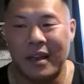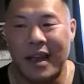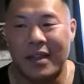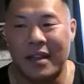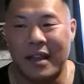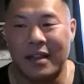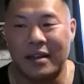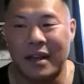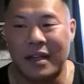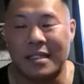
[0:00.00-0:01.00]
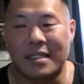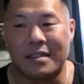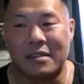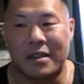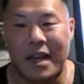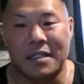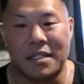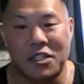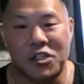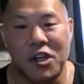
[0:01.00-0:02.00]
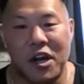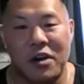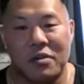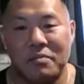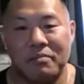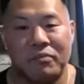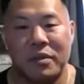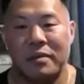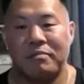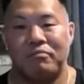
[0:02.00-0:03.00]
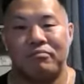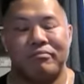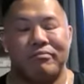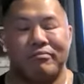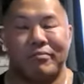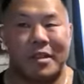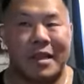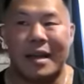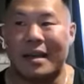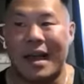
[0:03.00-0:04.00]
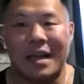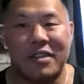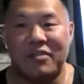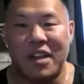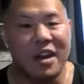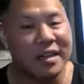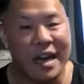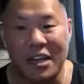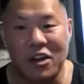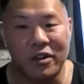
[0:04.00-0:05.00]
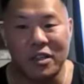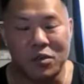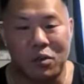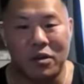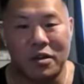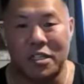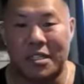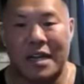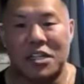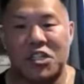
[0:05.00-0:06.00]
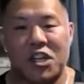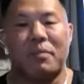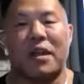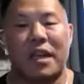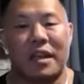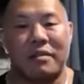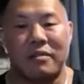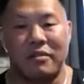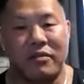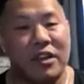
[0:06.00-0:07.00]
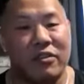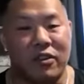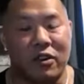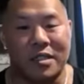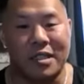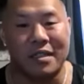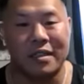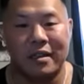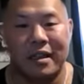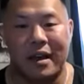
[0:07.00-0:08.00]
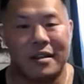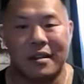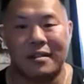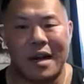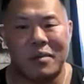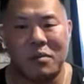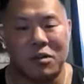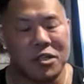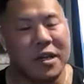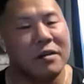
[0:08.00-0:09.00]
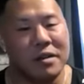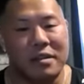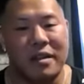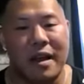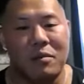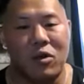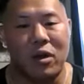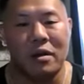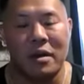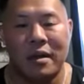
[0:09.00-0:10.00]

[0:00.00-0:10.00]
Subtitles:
And then I got to the show, again, naive, young, not knowing the sport, and just kind of jumping in feet first. And I think a lot of people are scared to do that anymore.